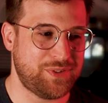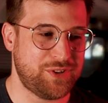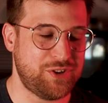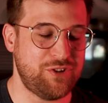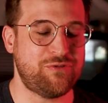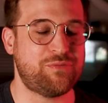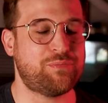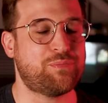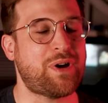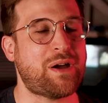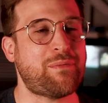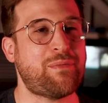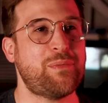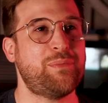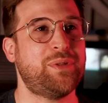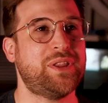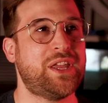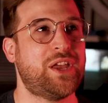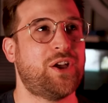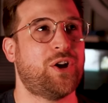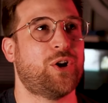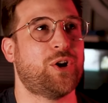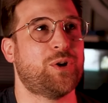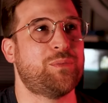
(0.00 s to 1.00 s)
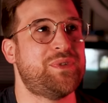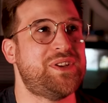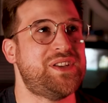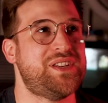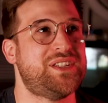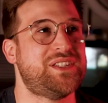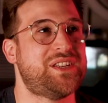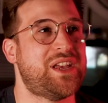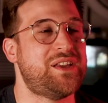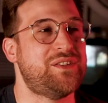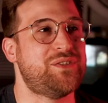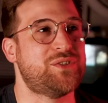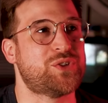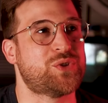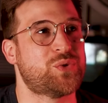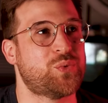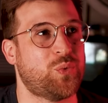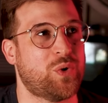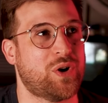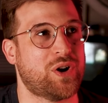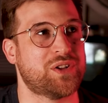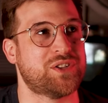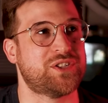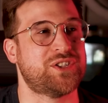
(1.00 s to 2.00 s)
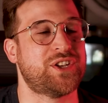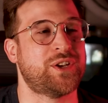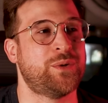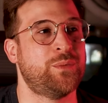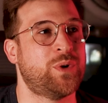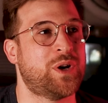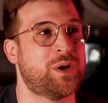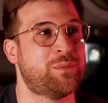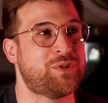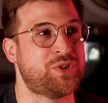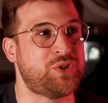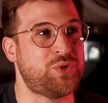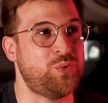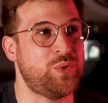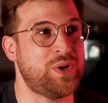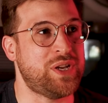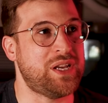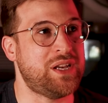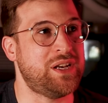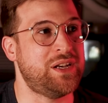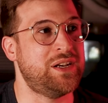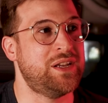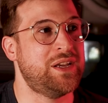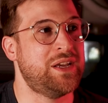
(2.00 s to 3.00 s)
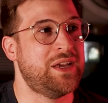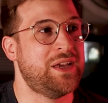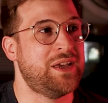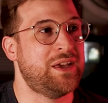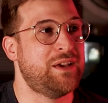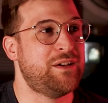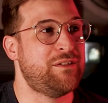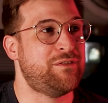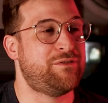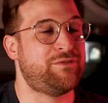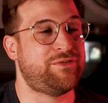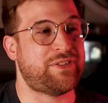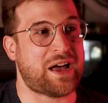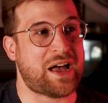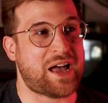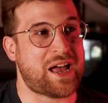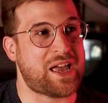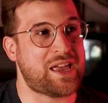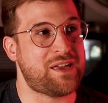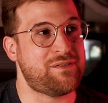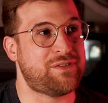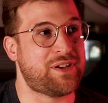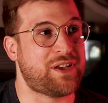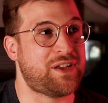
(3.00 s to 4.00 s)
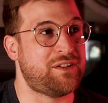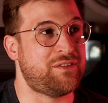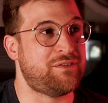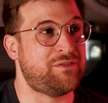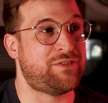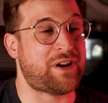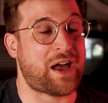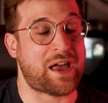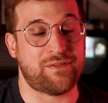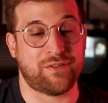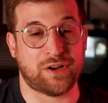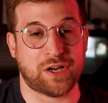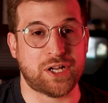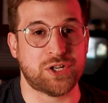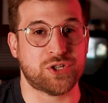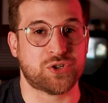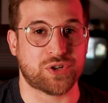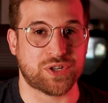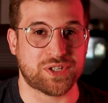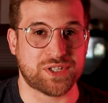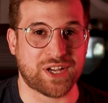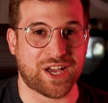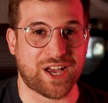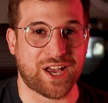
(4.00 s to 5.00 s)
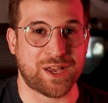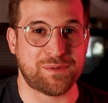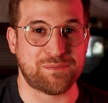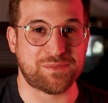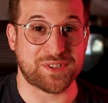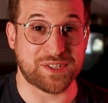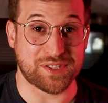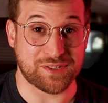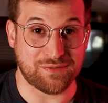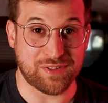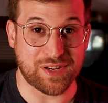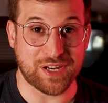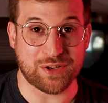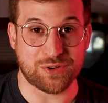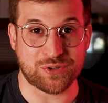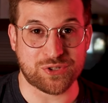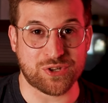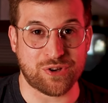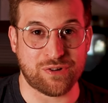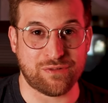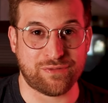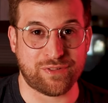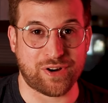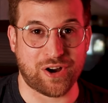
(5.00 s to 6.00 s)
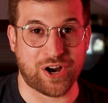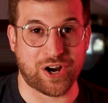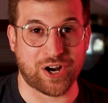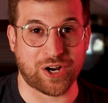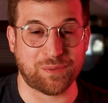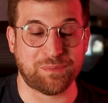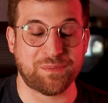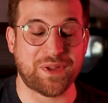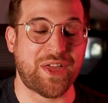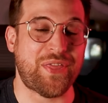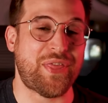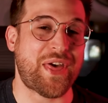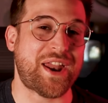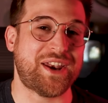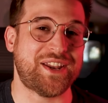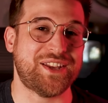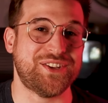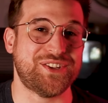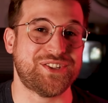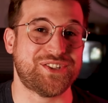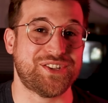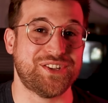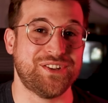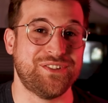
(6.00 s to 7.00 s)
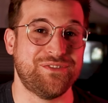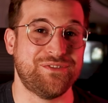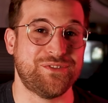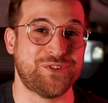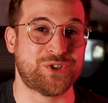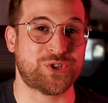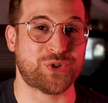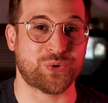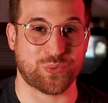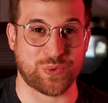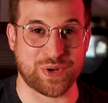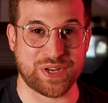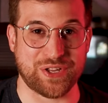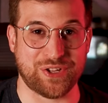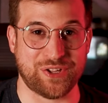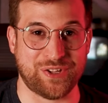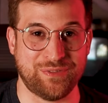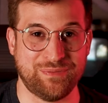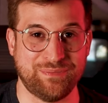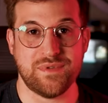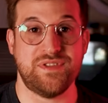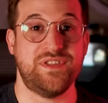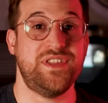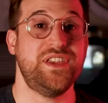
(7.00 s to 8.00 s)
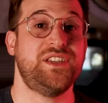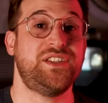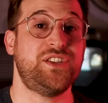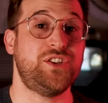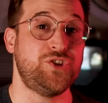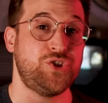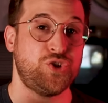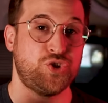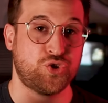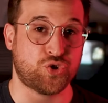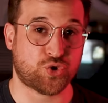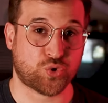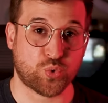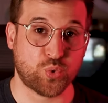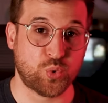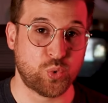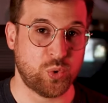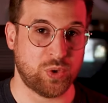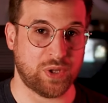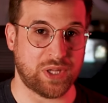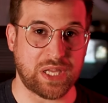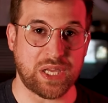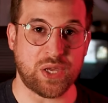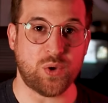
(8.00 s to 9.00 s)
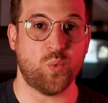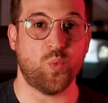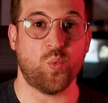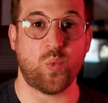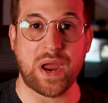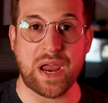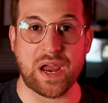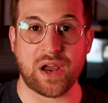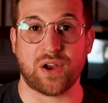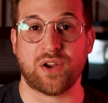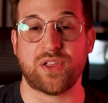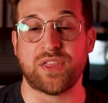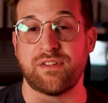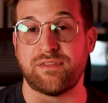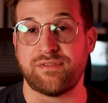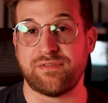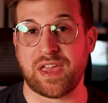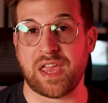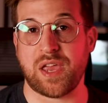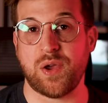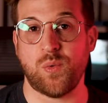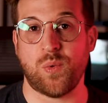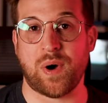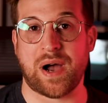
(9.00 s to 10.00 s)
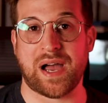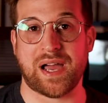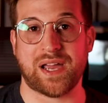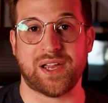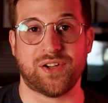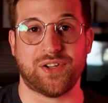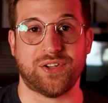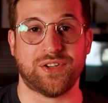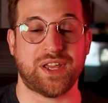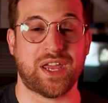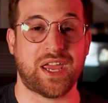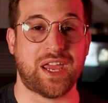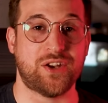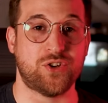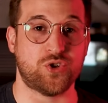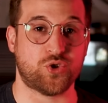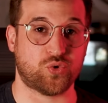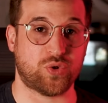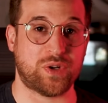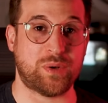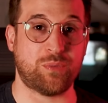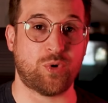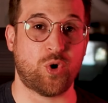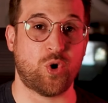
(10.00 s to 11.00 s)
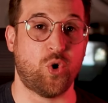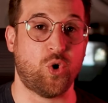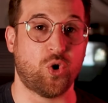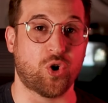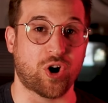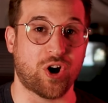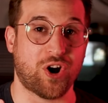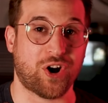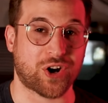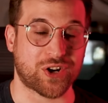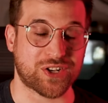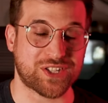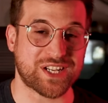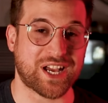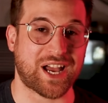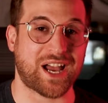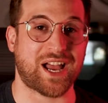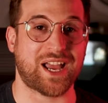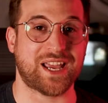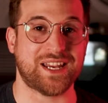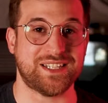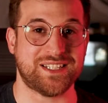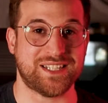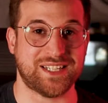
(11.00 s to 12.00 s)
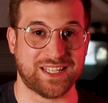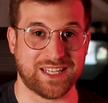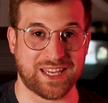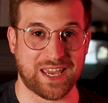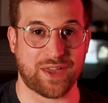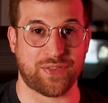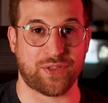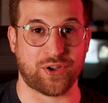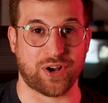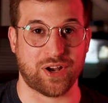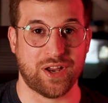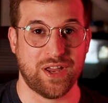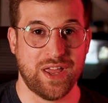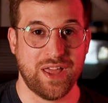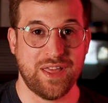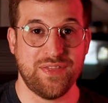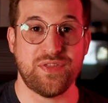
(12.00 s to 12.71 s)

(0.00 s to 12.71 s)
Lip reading: You've probably heard me say this word somewhere between 5 and 500 times this video so far, and that is surreal. This is truly where the Feywild and Dreamcore are tied together.